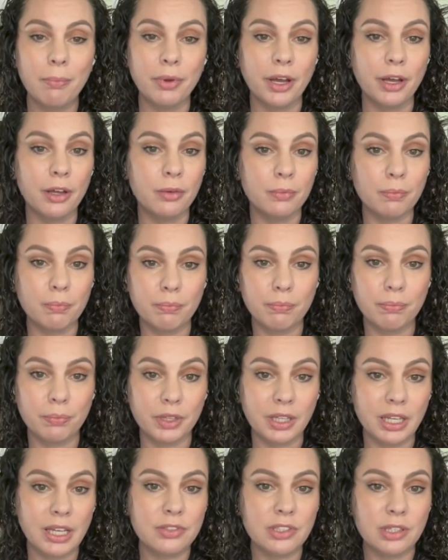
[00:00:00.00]
but
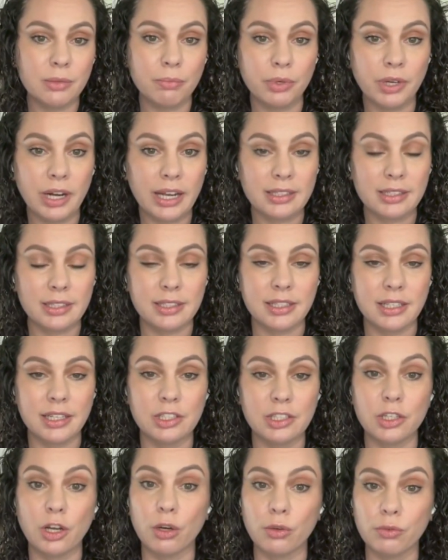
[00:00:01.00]
beliefs and
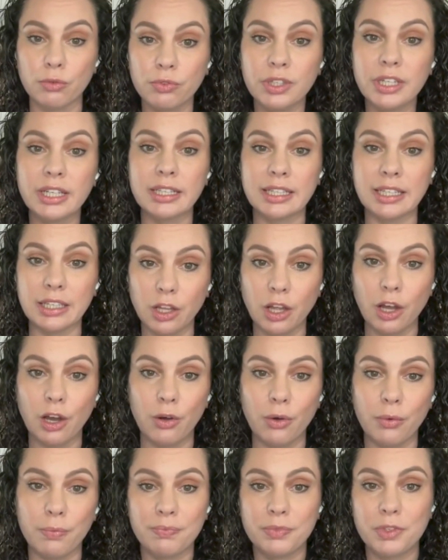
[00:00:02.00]
practices are really
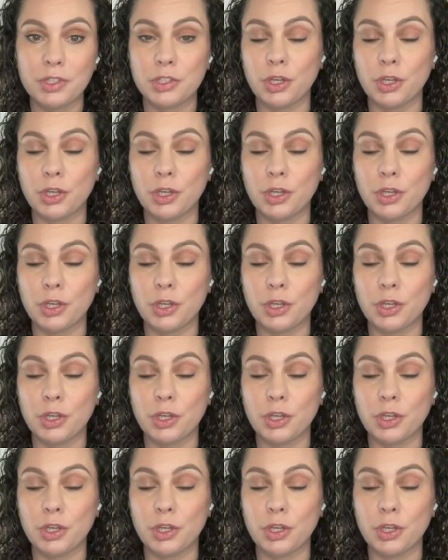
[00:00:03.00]
low.